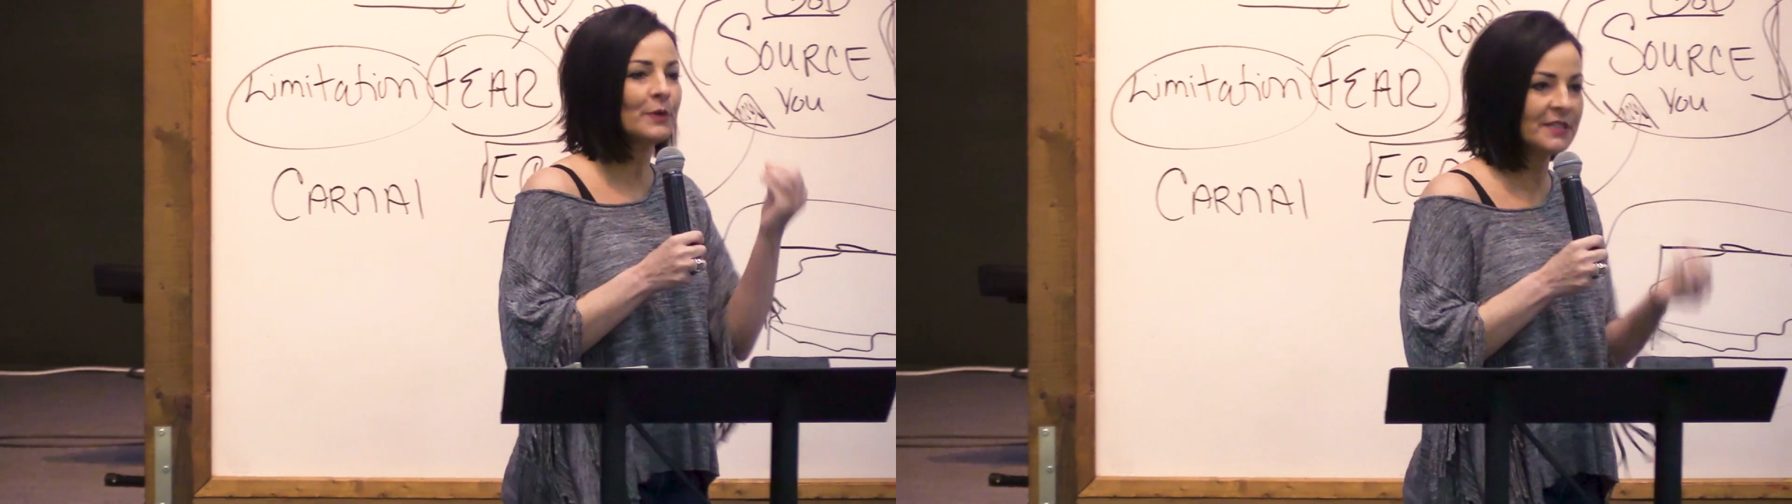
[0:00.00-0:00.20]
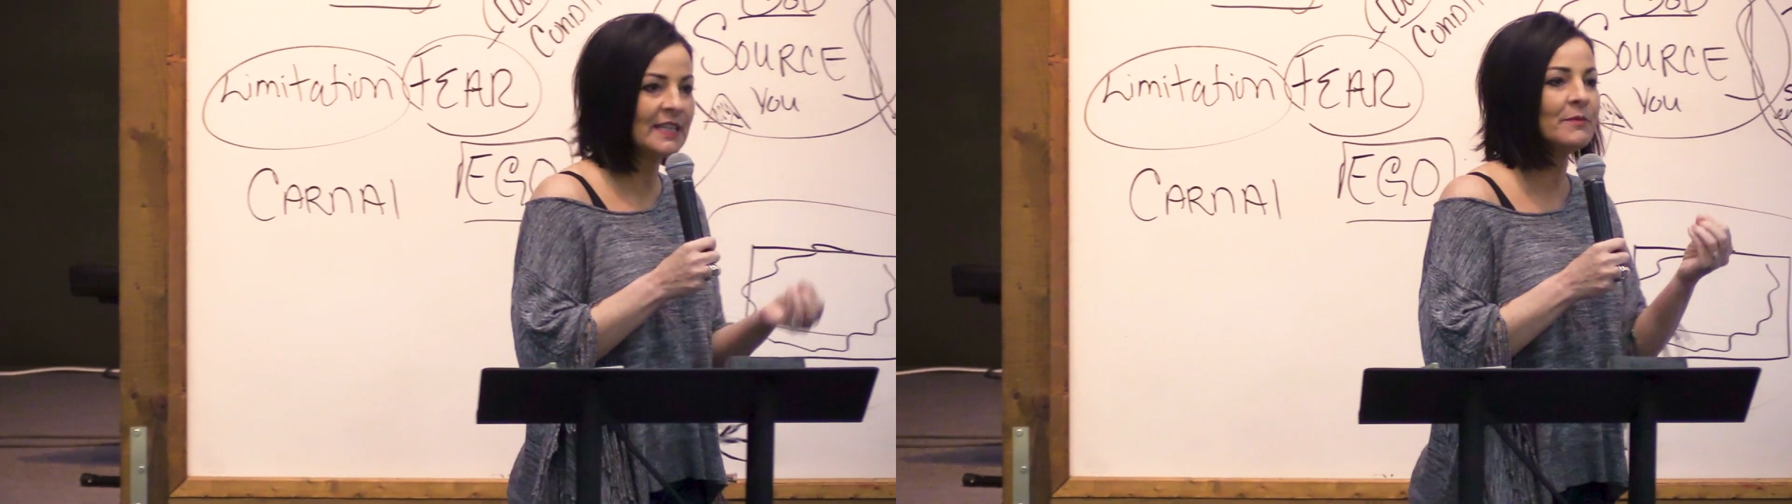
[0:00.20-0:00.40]

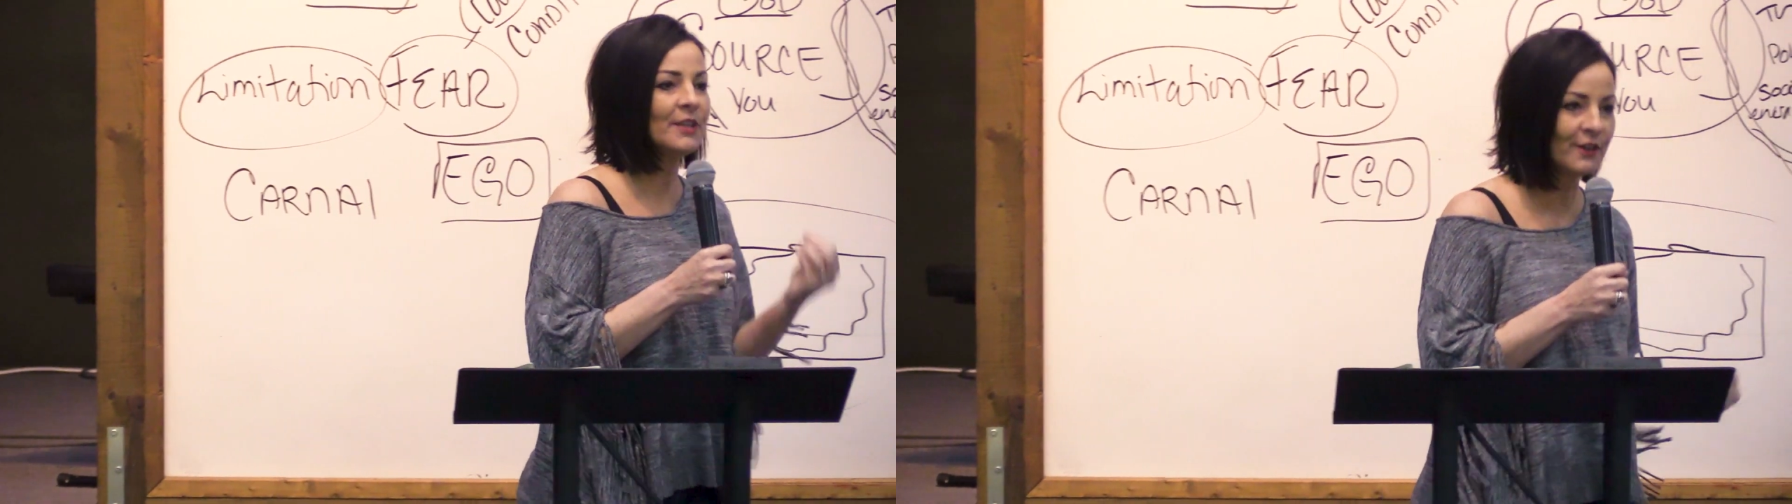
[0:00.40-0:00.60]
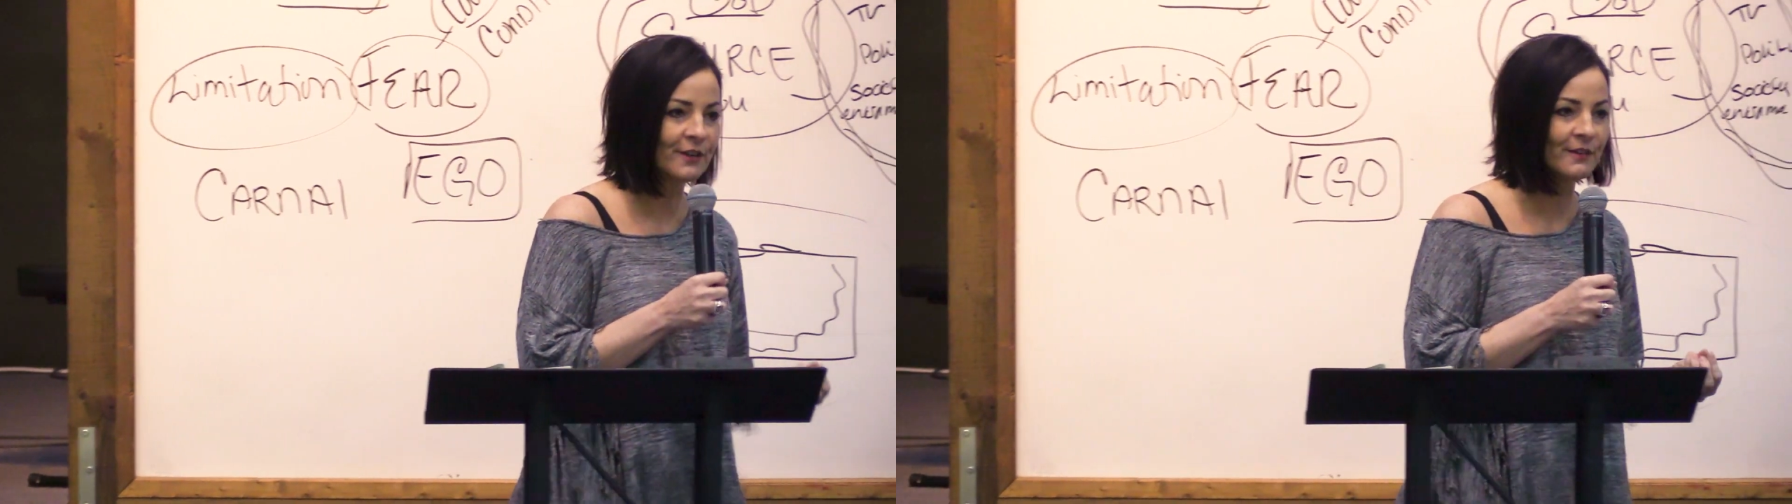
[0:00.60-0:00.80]
redeem
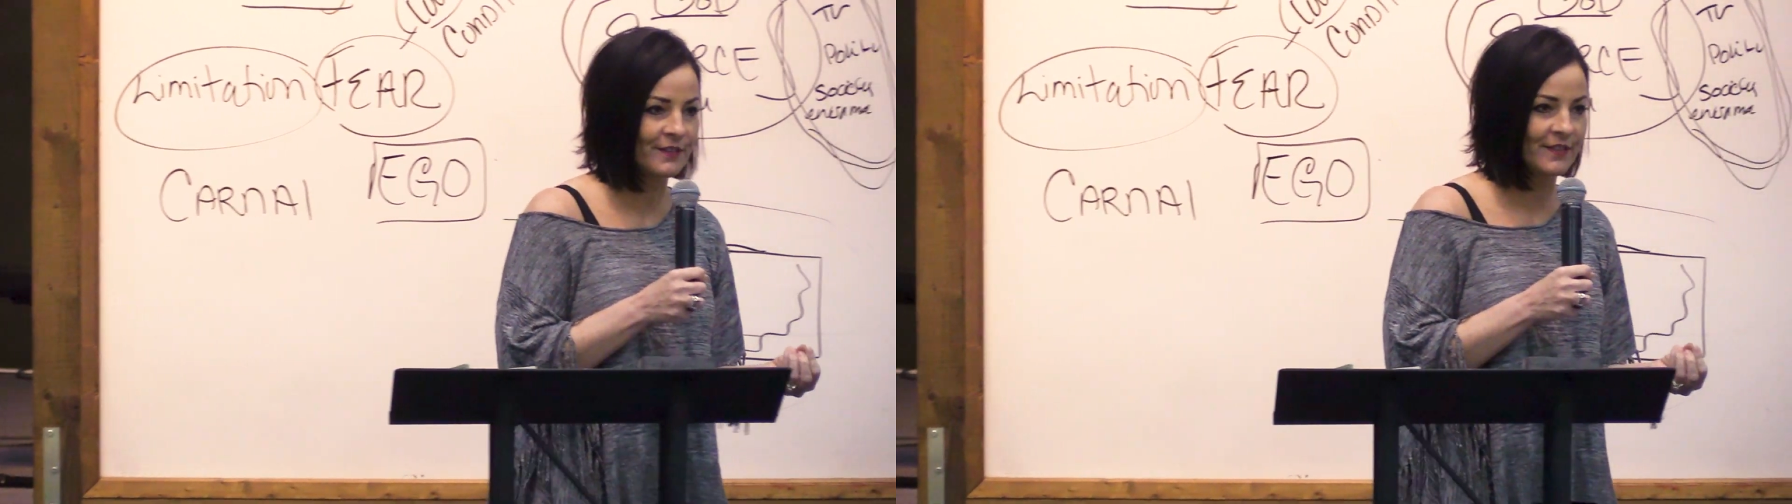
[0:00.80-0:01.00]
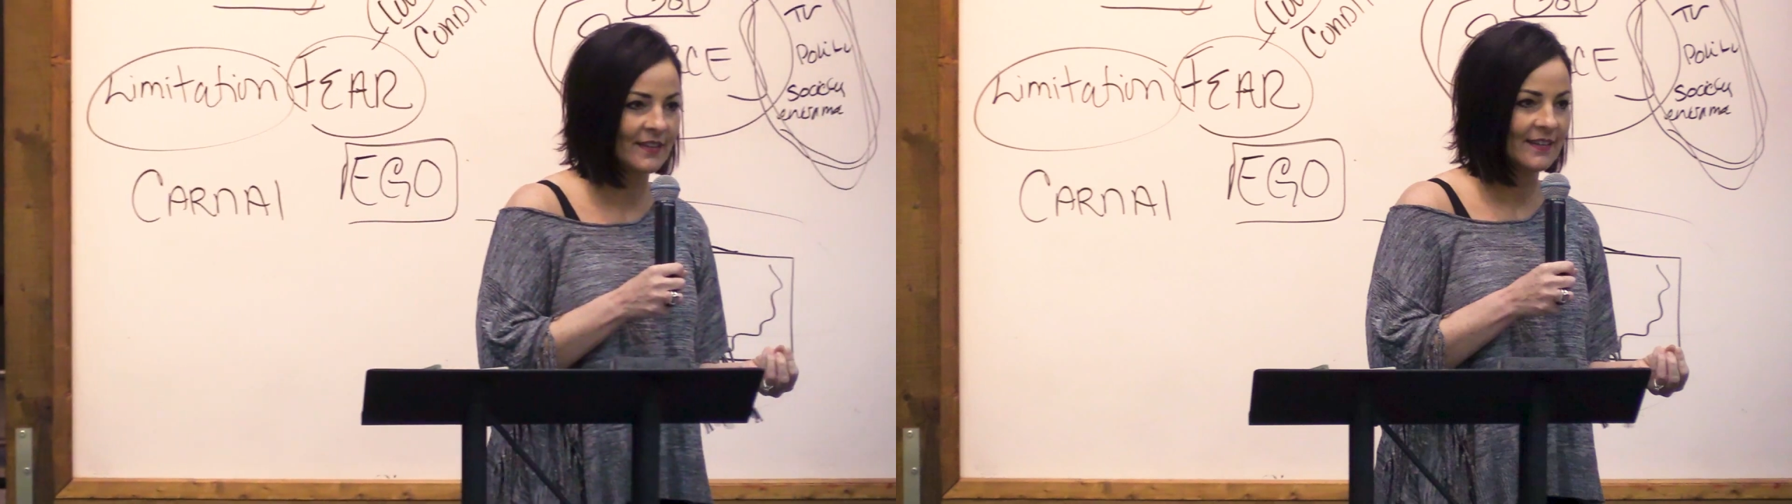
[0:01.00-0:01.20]
the earth,